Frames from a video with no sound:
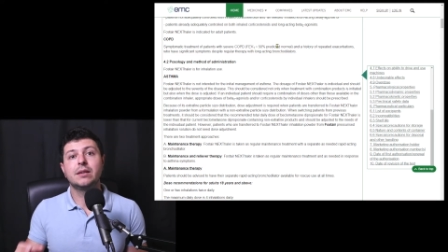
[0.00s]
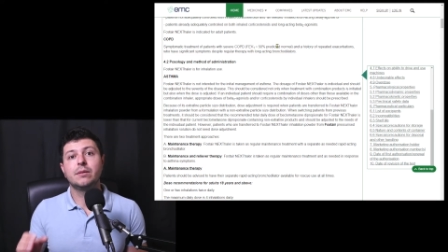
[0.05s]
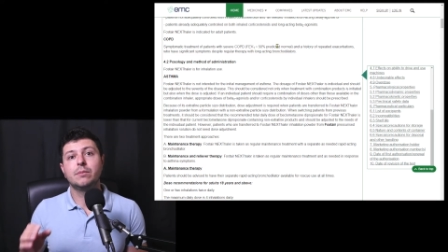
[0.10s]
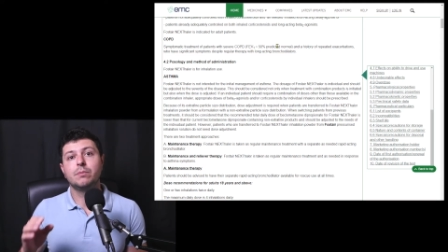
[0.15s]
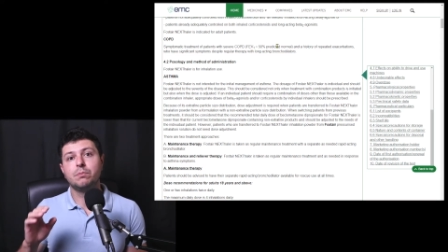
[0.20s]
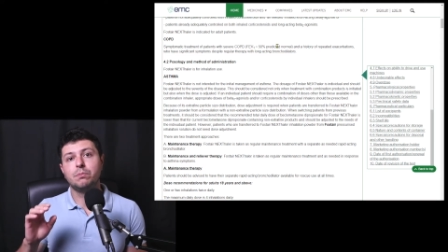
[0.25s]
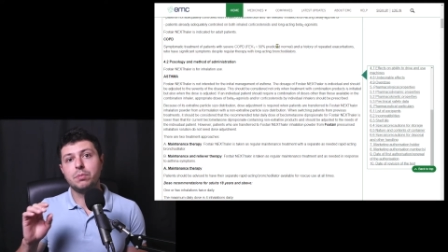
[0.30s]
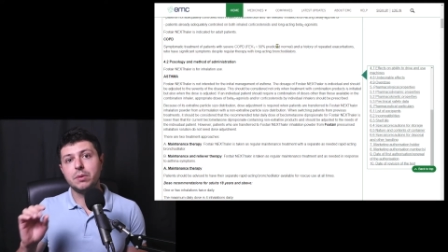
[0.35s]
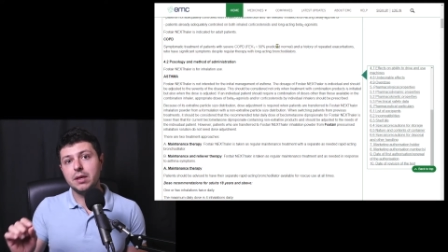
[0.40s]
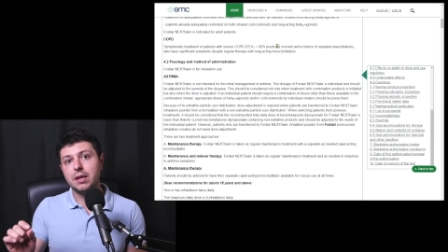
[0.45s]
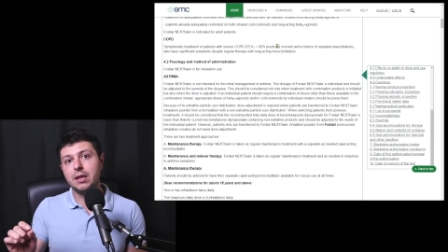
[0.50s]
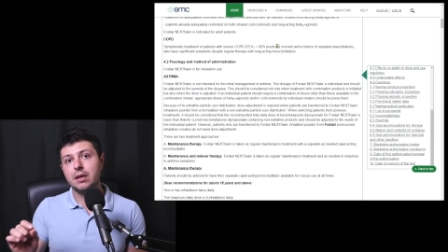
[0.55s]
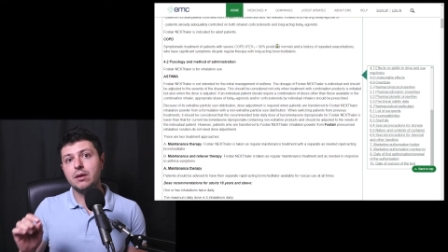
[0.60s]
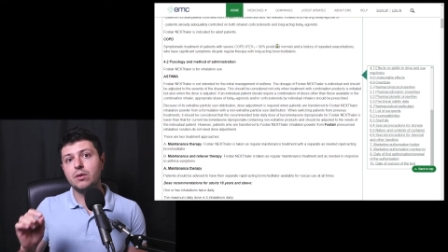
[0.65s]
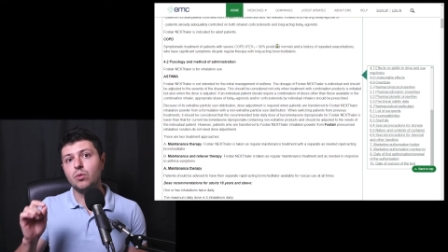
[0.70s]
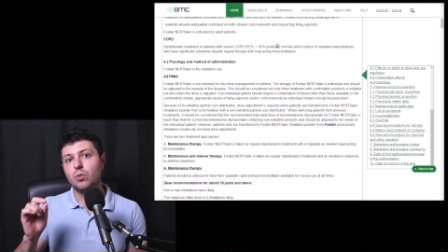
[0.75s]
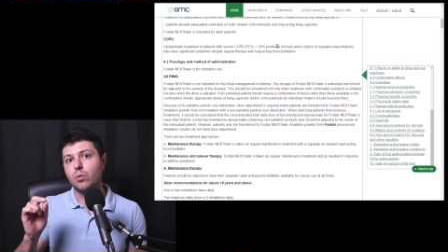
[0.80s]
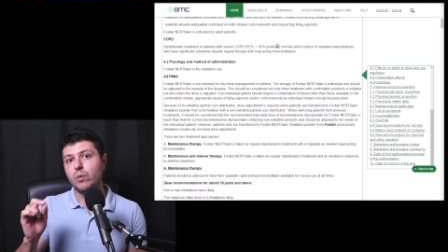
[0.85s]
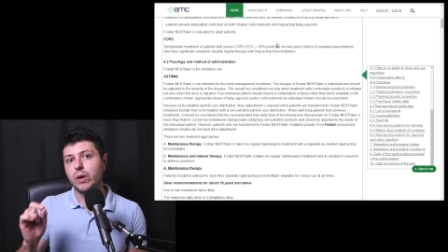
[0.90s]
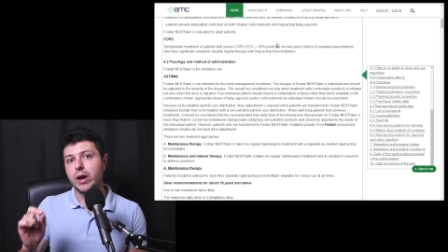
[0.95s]
be
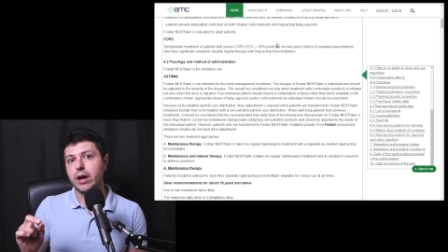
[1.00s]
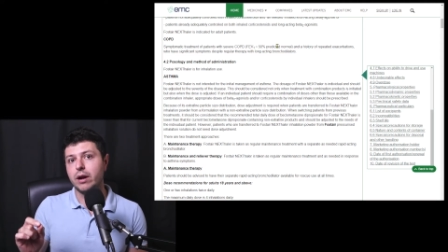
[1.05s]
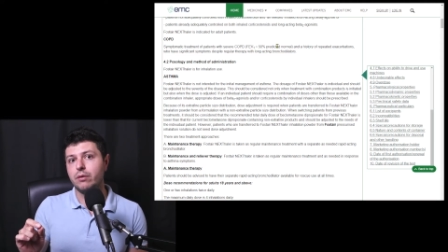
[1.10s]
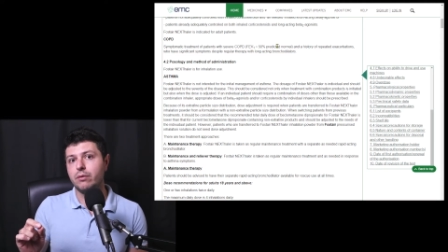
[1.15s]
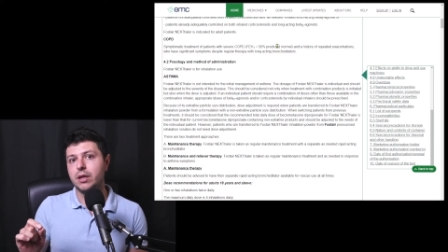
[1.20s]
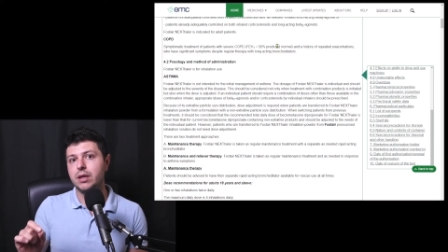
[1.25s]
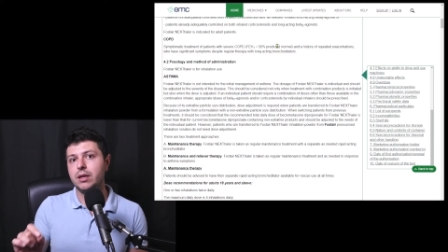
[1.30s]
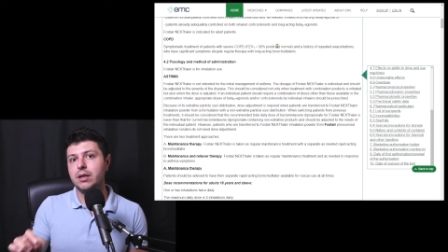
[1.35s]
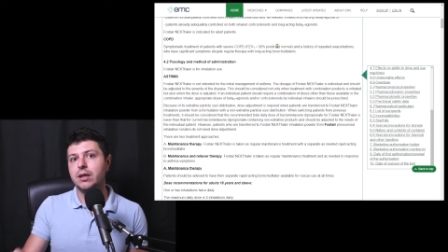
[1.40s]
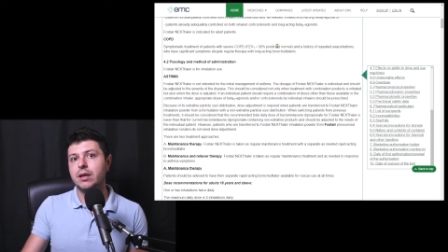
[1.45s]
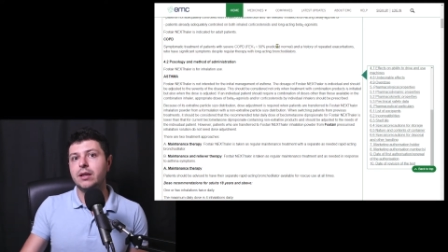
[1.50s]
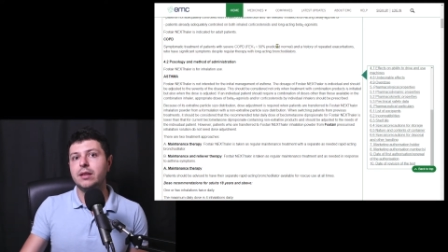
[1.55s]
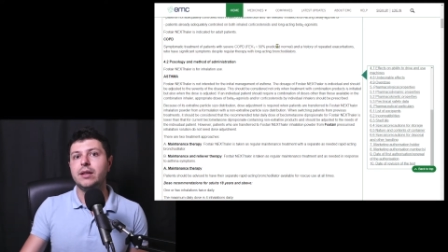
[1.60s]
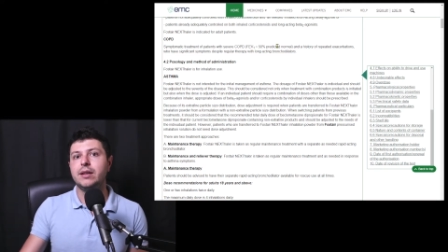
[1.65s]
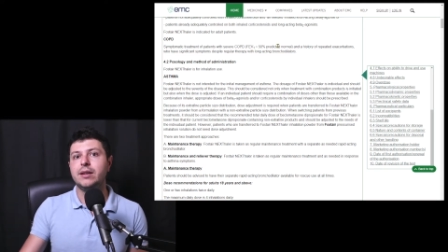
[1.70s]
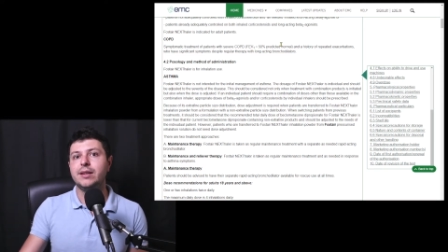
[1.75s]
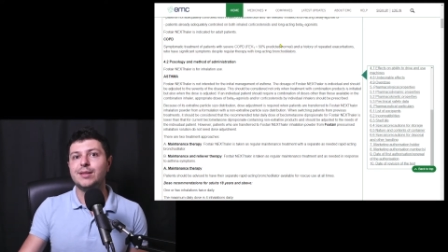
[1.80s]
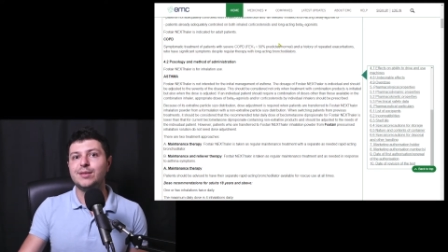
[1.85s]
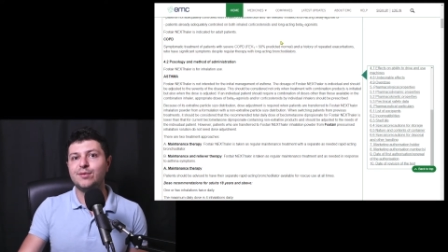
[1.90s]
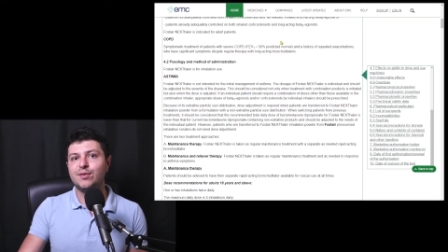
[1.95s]
wary that it's
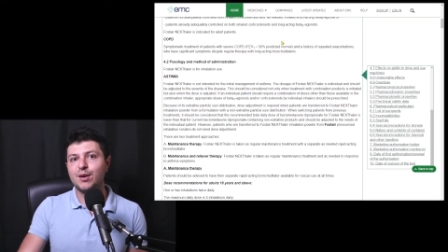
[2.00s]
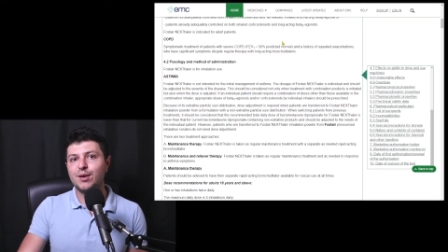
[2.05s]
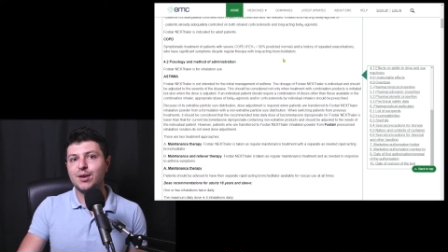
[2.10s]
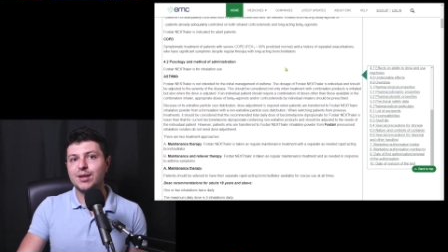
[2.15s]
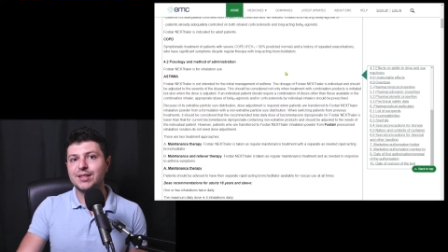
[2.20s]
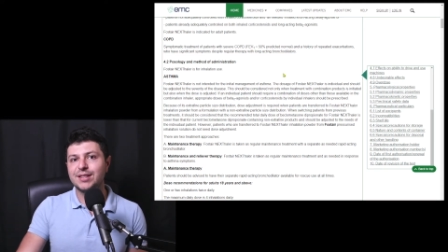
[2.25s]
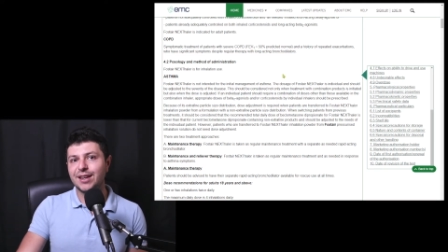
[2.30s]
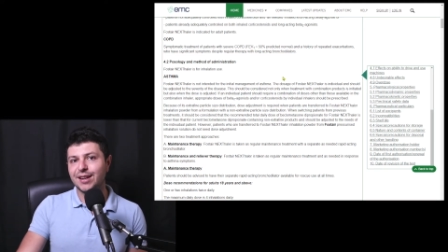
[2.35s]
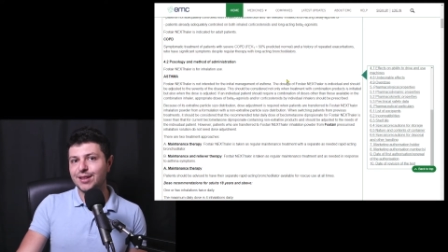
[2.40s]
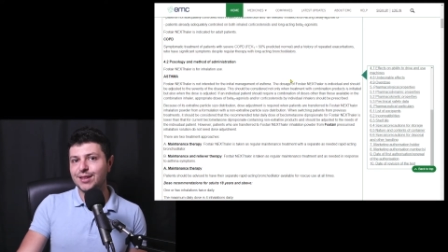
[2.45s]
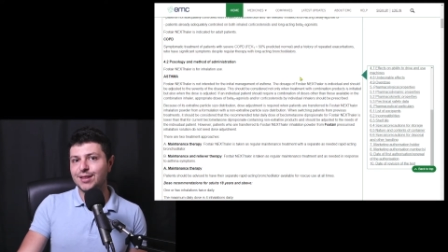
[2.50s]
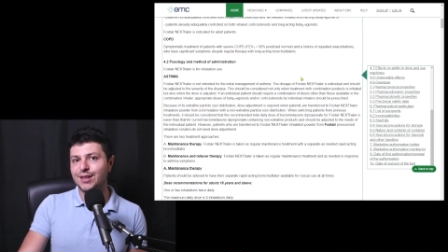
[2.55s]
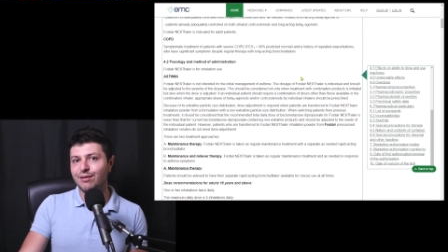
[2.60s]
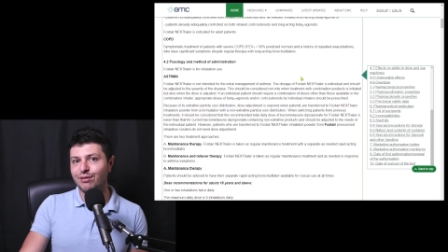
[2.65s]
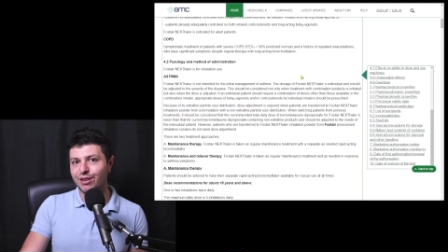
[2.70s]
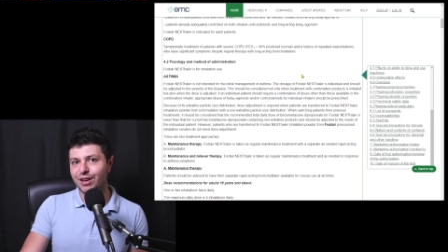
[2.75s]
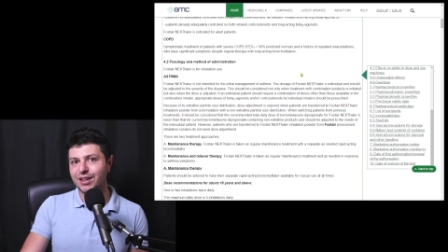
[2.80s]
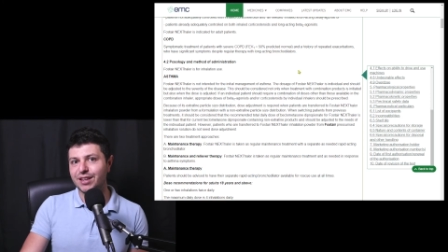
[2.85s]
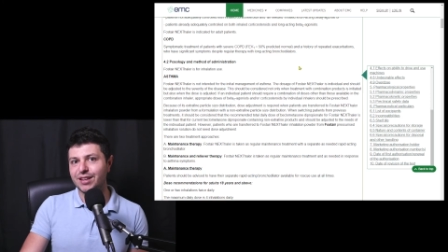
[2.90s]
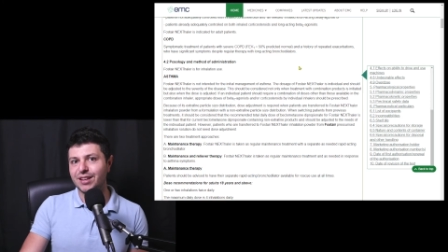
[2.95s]
very
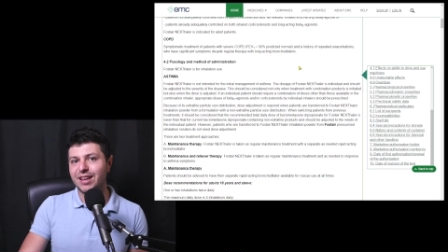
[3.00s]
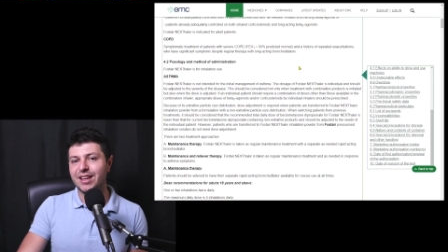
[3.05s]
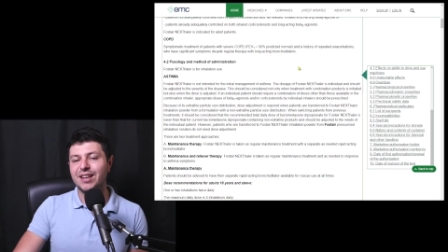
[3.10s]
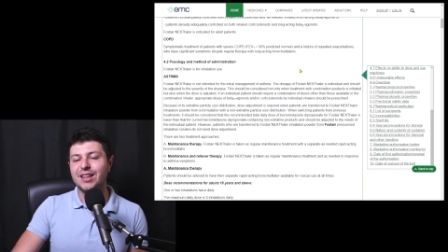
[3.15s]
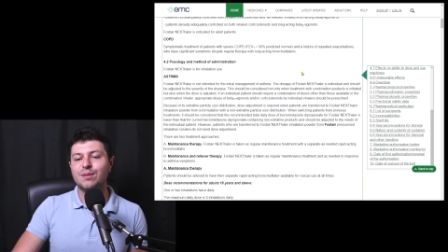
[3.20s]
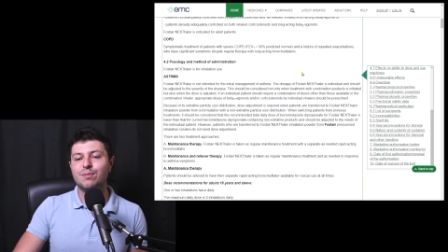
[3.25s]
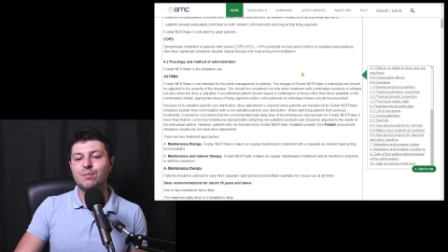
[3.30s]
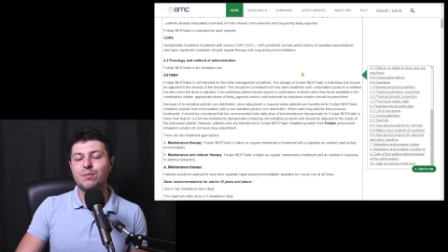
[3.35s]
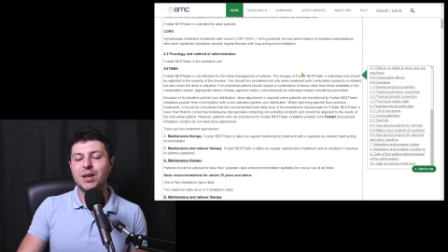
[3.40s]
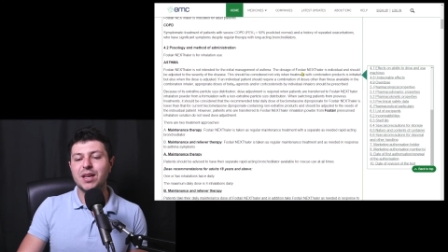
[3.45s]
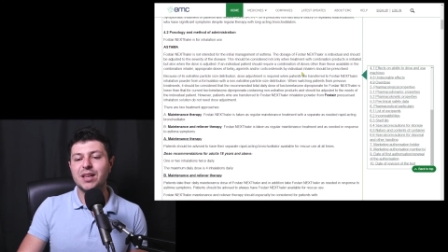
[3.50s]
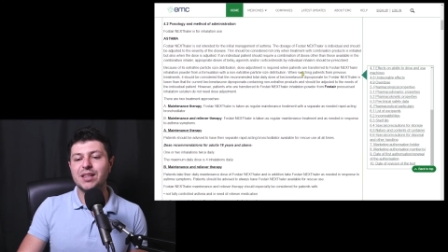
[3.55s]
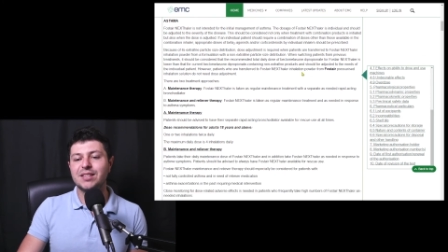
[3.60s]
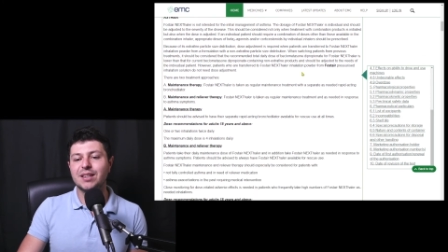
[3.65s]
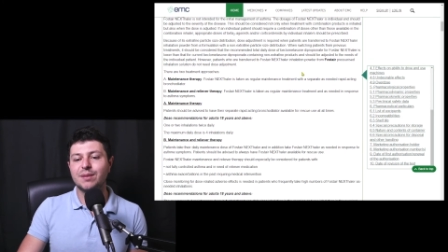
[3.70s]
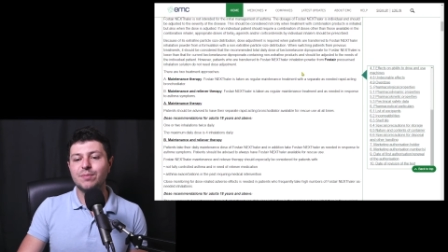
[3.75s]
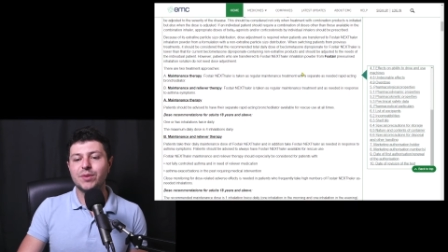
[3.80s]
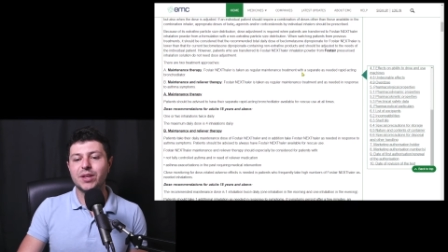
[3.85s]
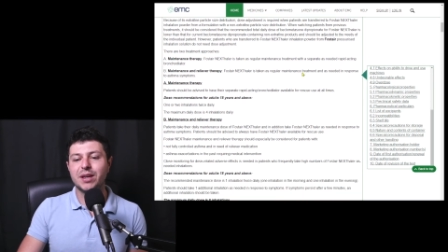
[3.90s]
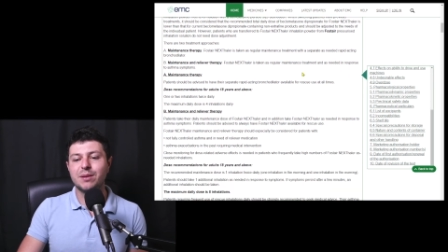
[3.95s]
scientific and it may
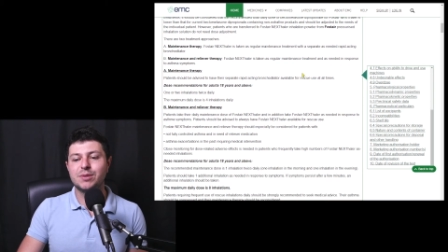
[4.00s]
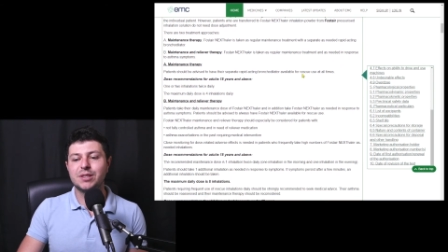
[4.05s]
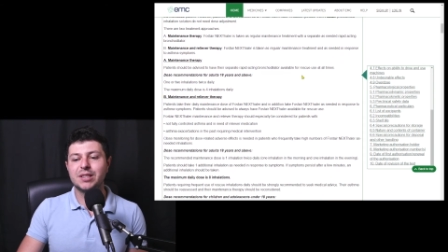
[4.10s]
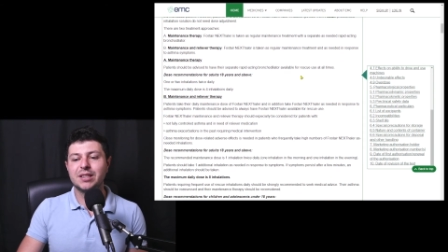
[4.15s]
sometimes